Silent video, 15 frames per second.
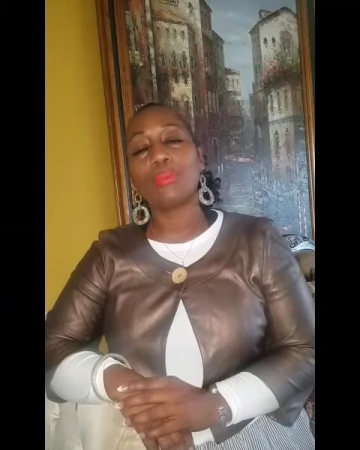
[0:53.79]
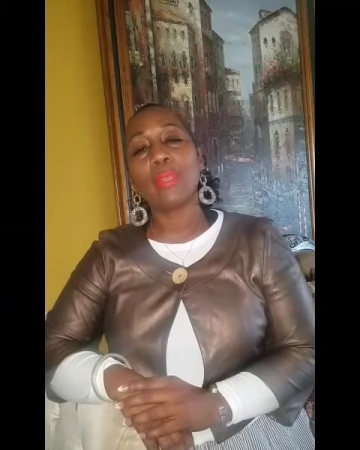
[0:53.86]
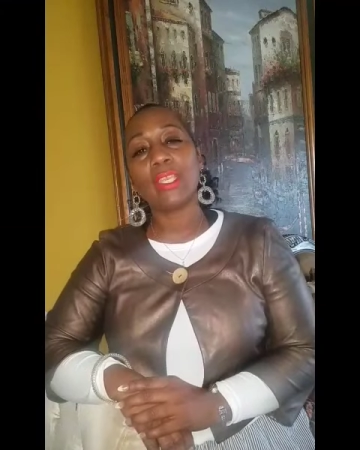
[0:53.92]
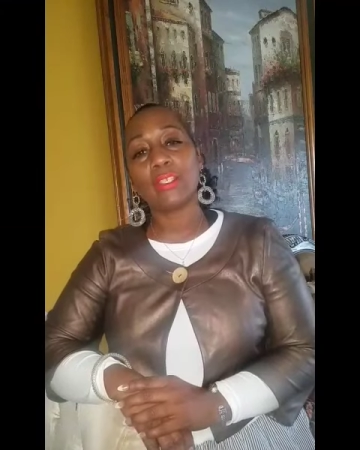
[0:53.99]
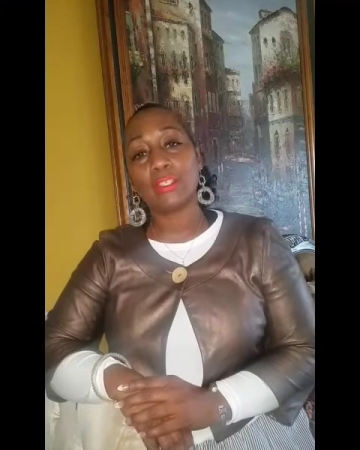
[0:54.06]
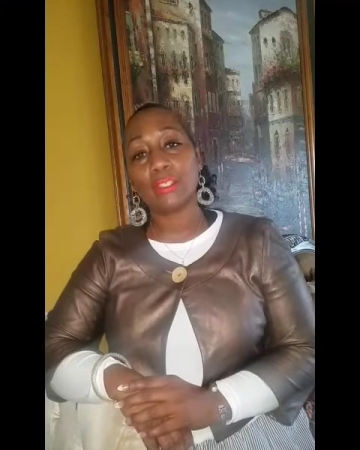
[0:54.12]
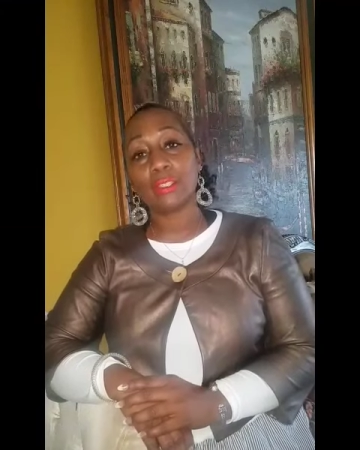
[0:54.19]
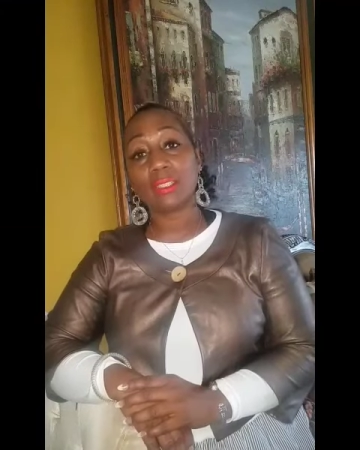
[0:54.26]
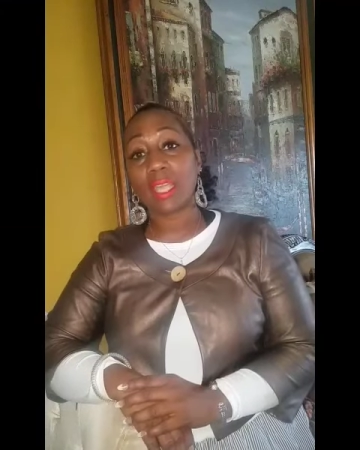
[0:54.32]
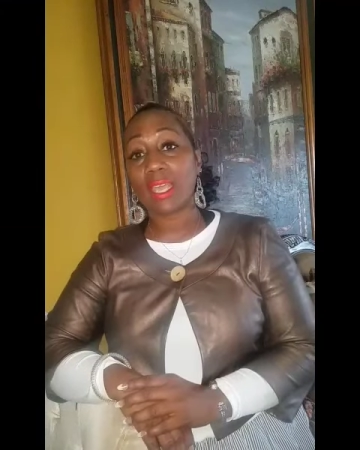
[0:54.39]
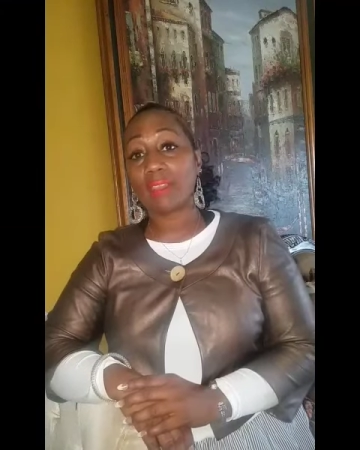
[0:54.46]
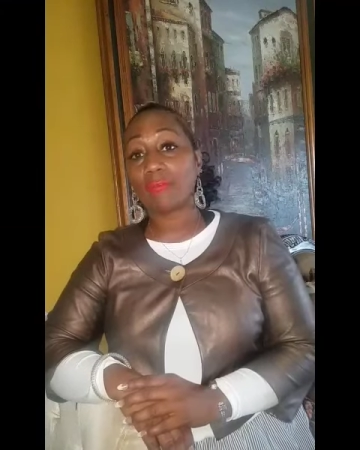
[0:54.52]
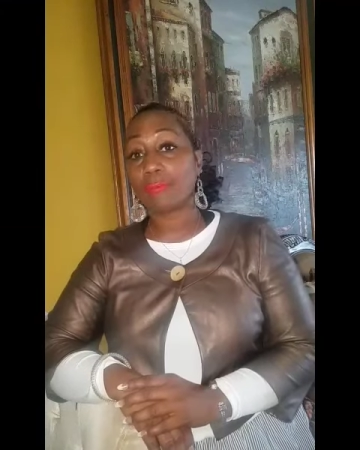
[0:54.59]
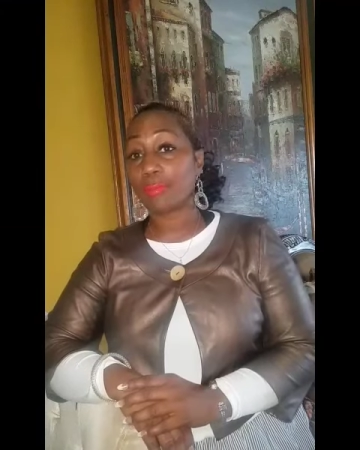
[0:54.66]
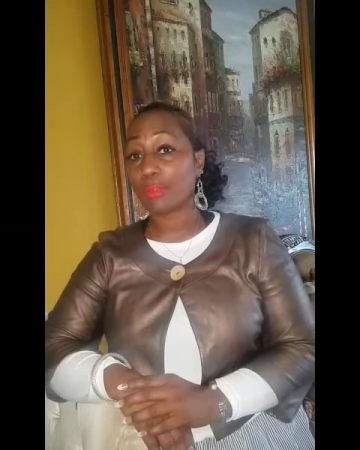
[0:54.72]
will make your
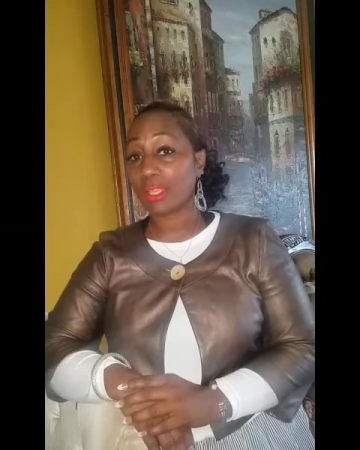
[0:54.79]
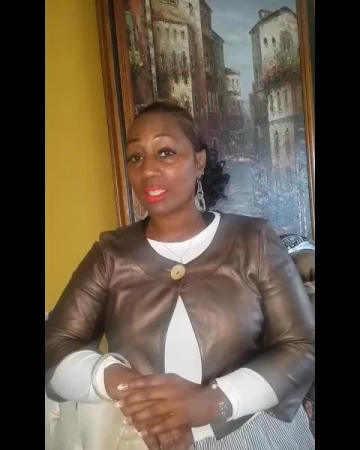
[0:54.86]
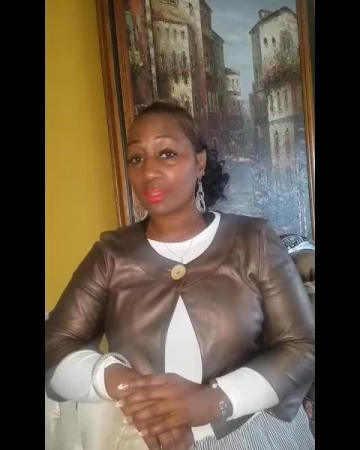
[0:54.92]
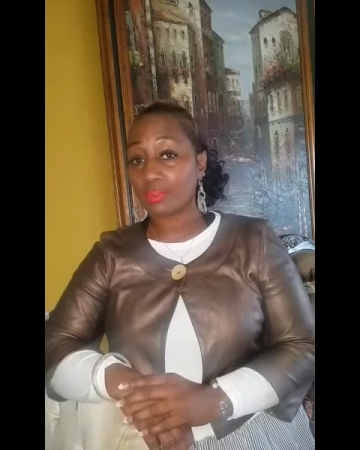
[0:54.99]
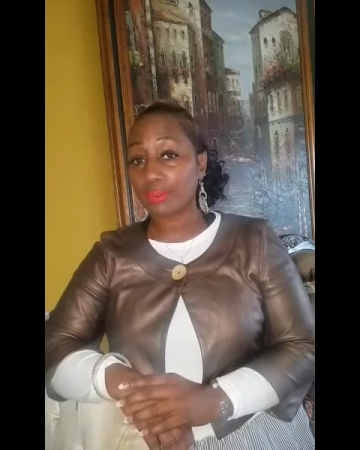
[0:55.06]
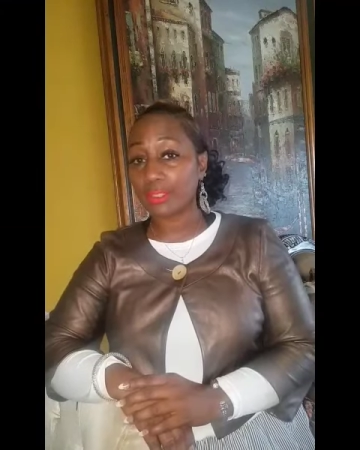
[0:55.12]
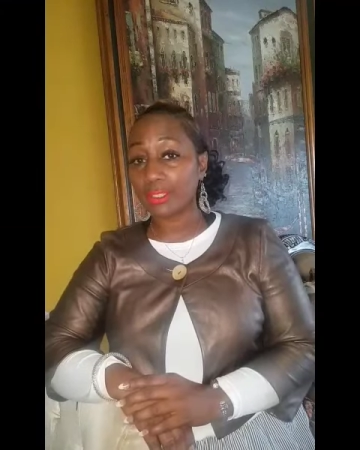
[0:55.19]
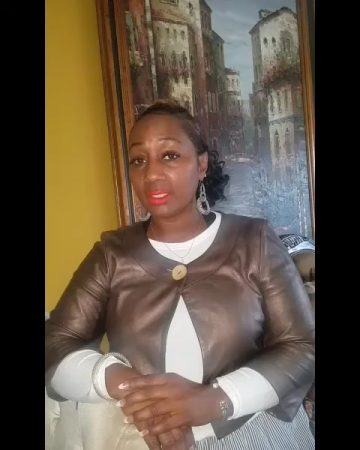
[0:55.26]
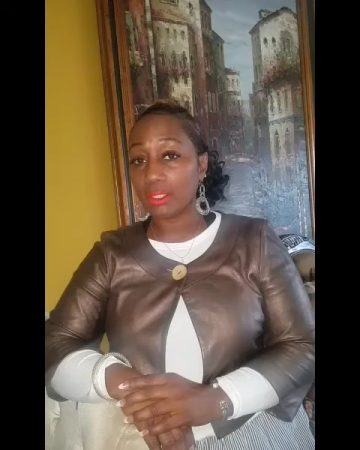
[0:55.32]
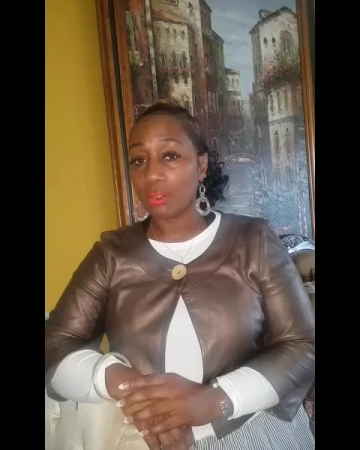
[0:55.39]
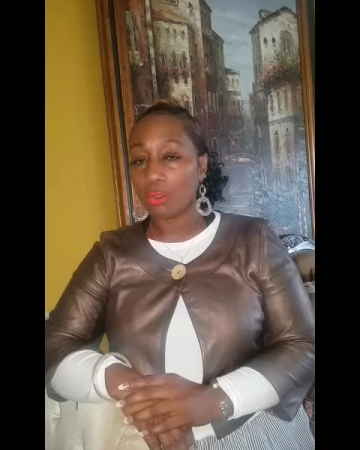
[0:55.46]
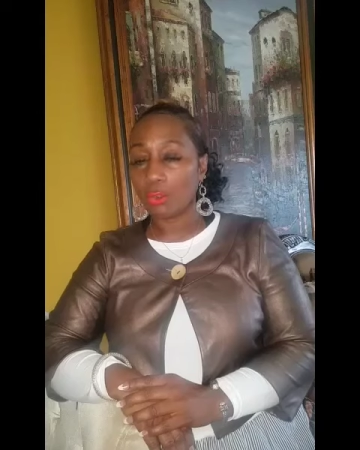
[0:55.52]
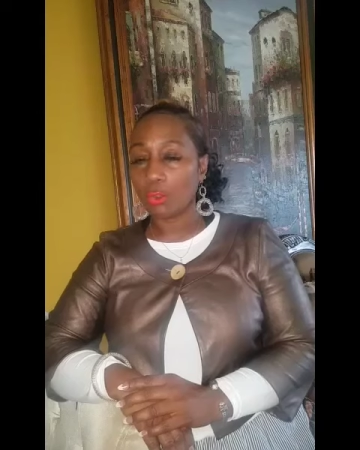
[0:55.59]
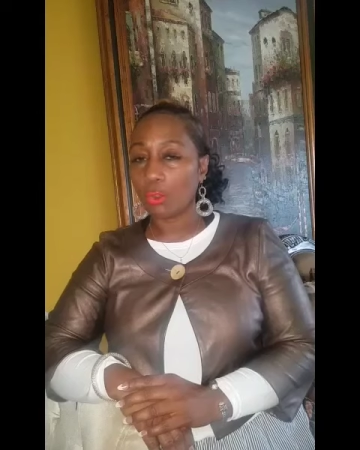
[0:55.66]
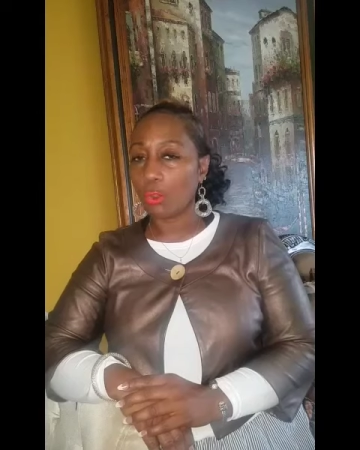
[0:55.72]
life
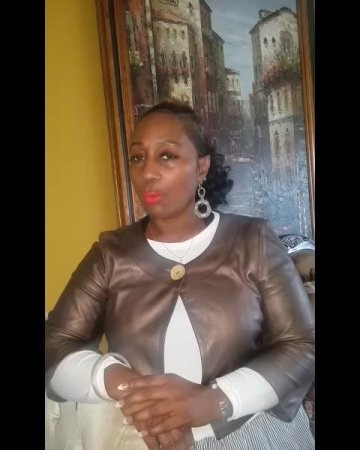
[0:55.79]
prosperous